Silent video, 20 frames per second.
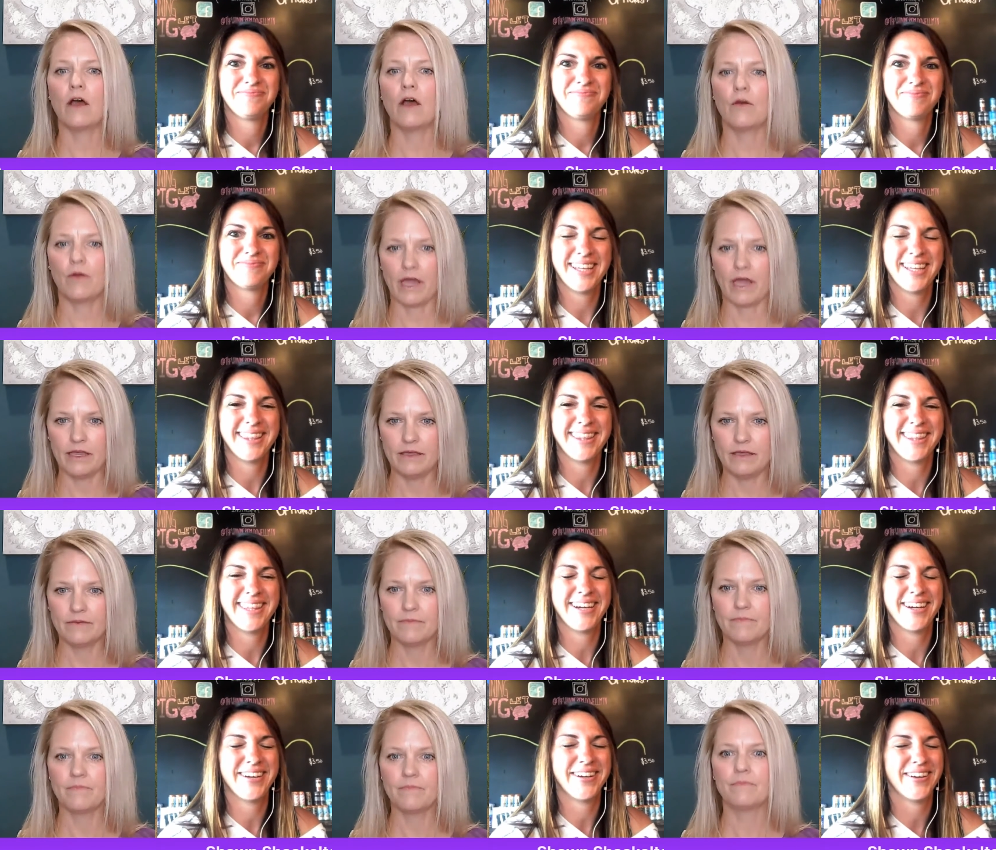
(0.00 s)
Speaker 1: Okay.
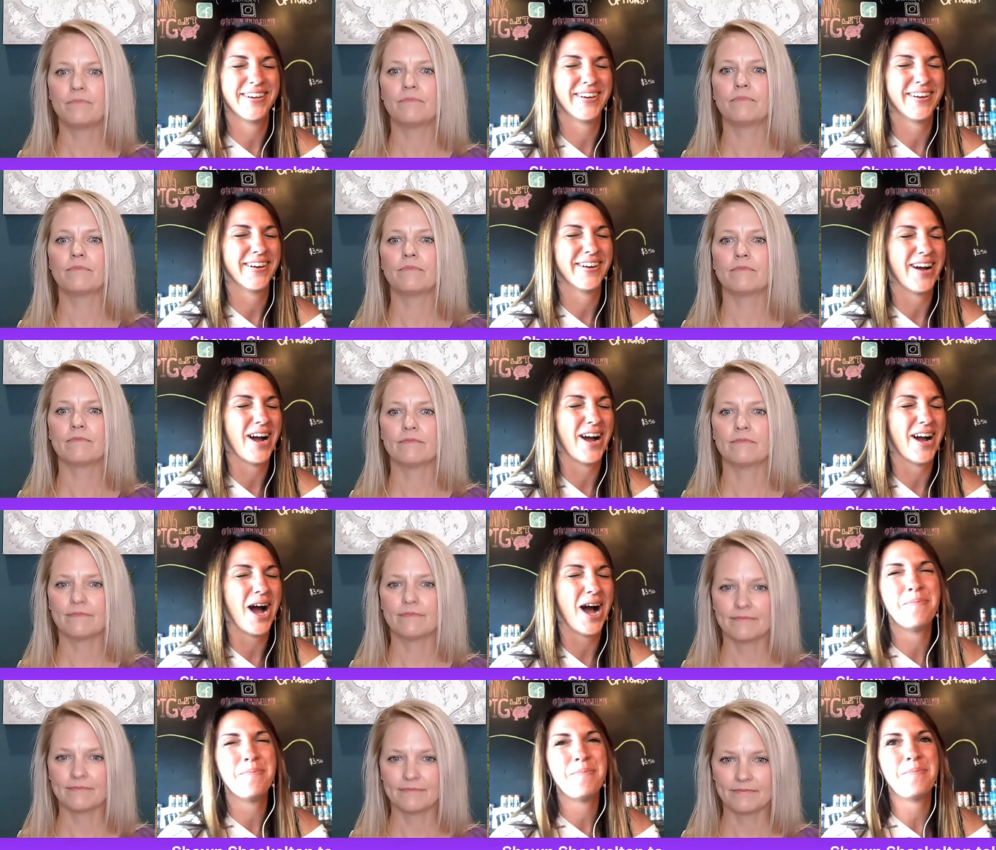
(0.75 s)
And they're
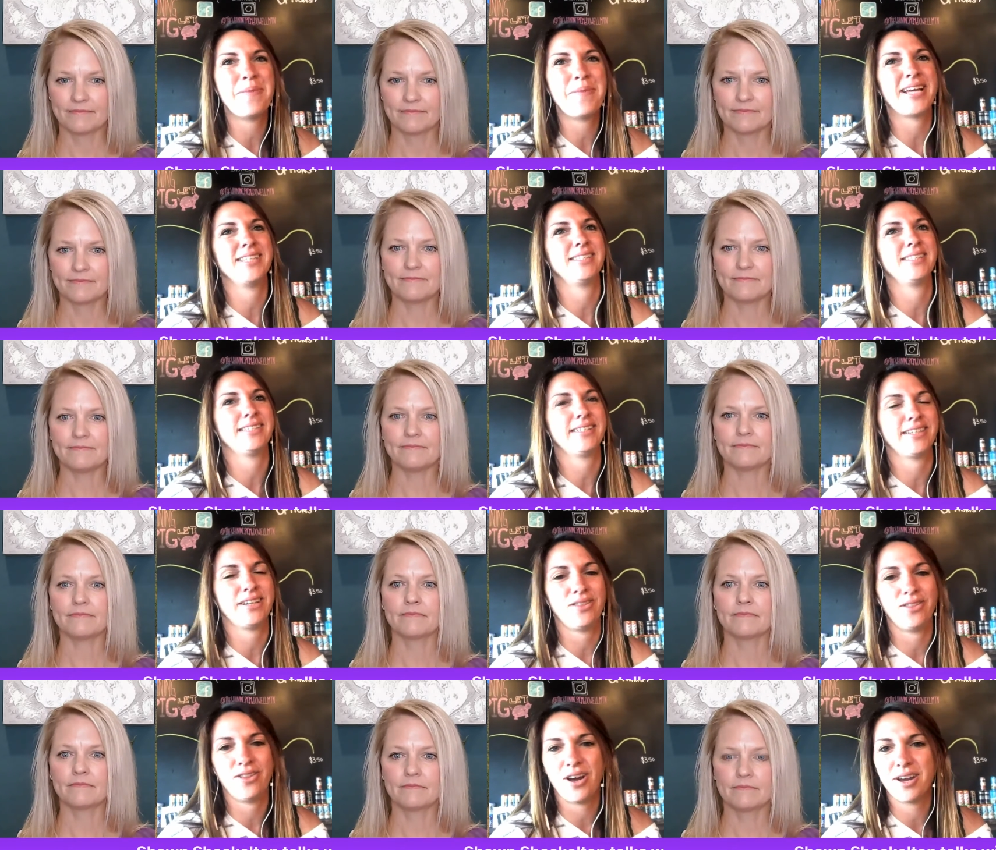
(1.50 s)

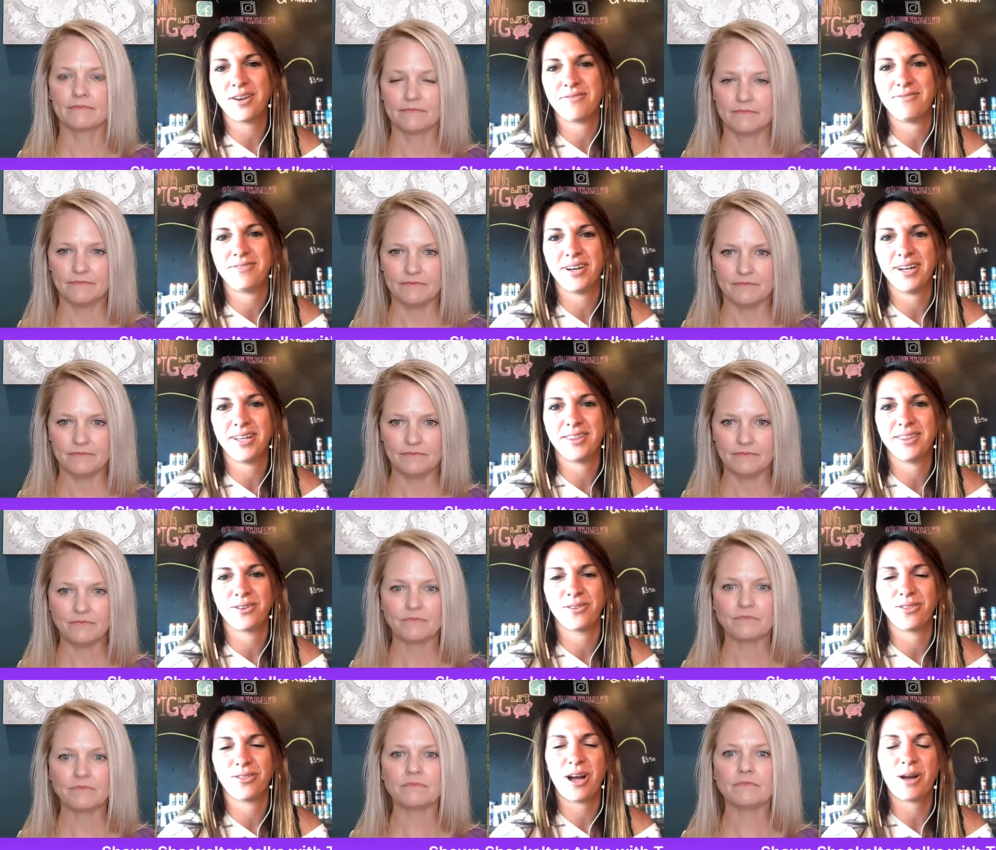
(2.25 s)
amazing, a lot of
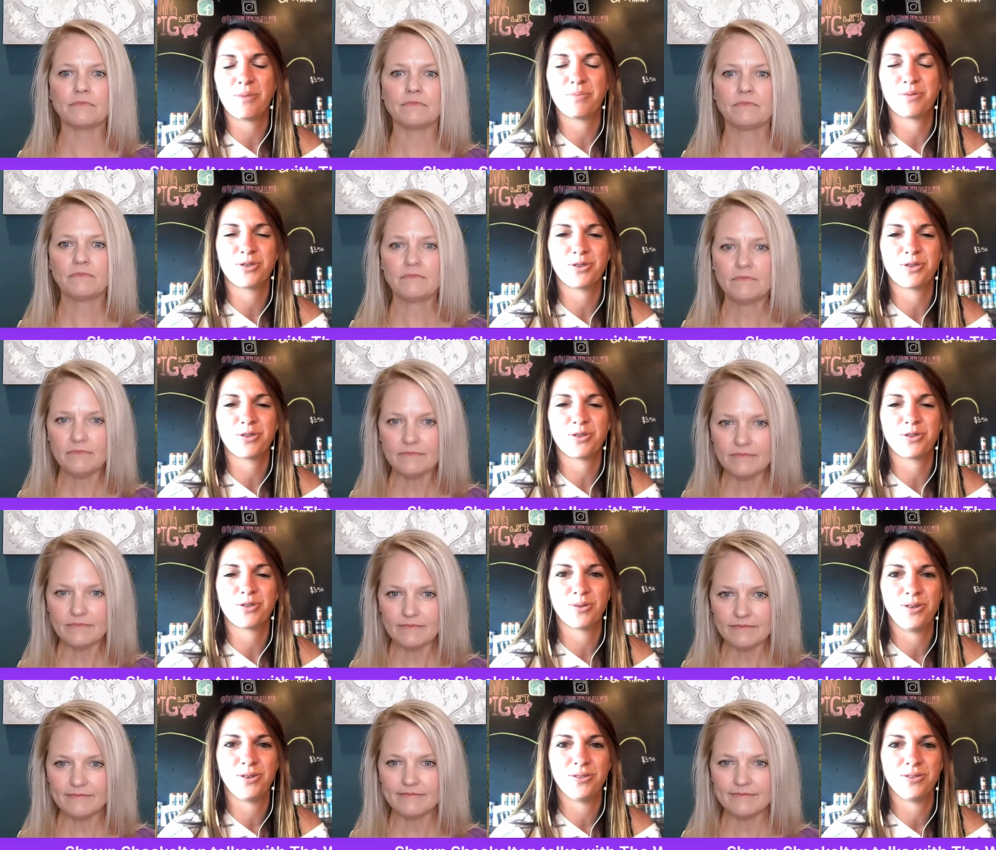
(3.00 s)
fun. Their
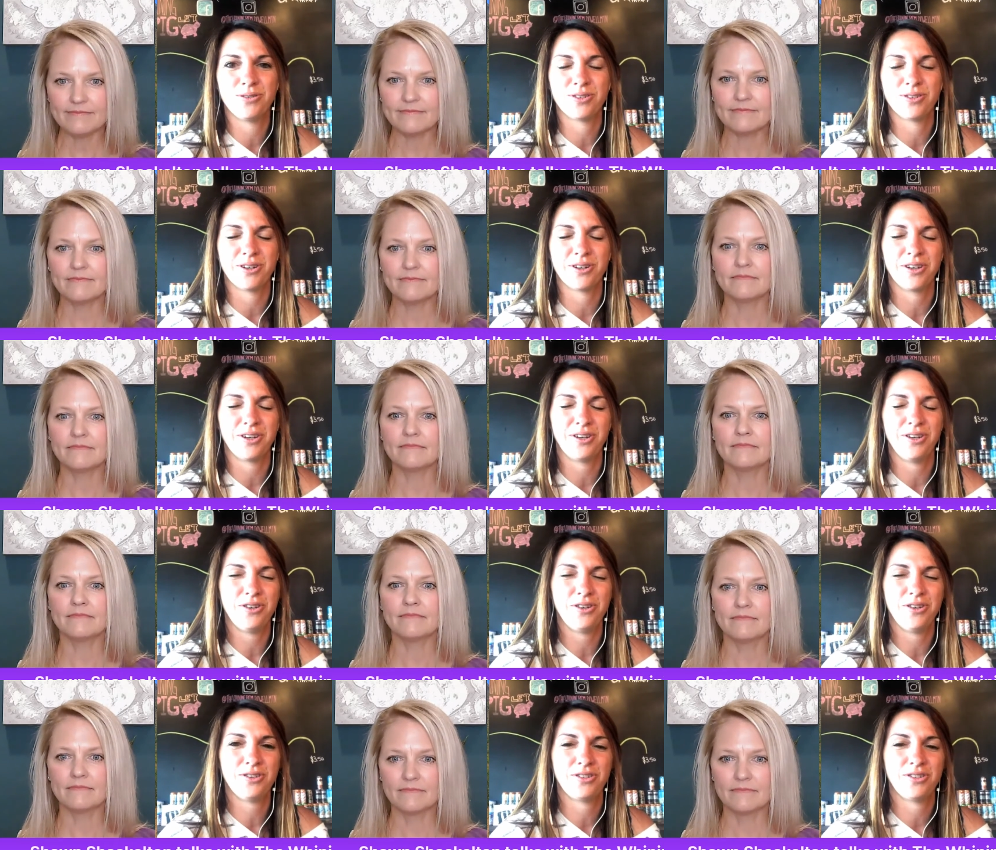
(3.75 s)
lobster rolls
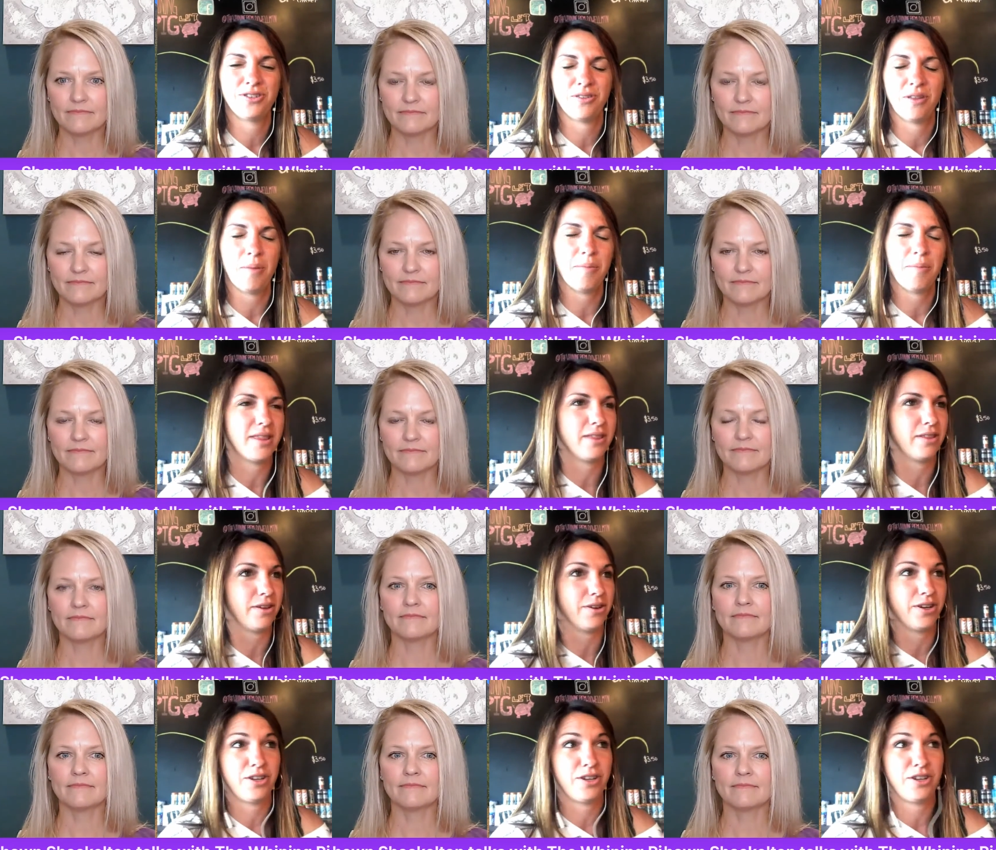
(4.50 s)
are huge.
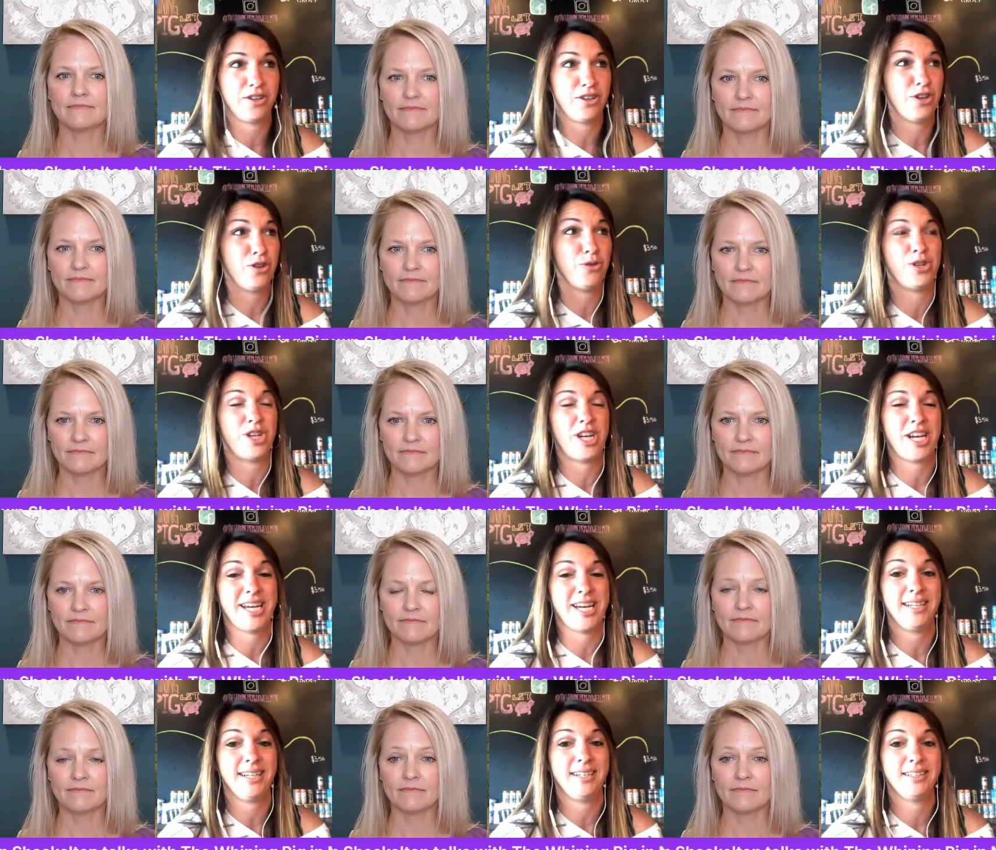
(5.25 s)
I mean, they're a
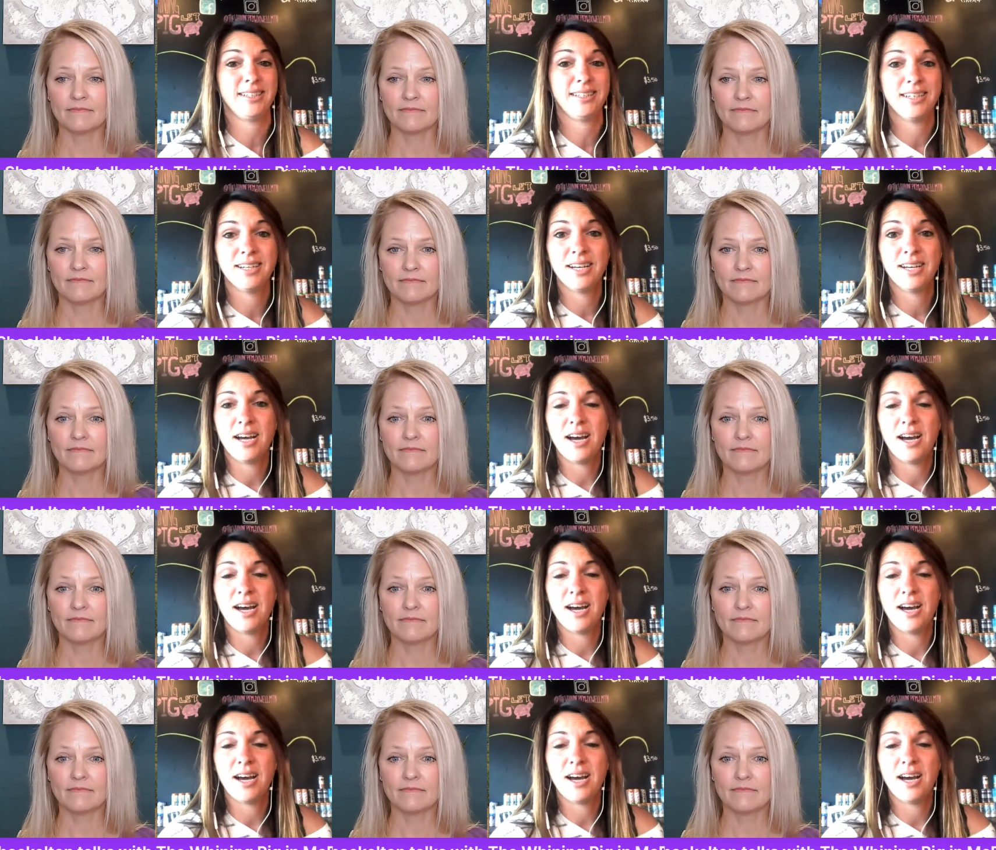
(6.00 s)
huge hit.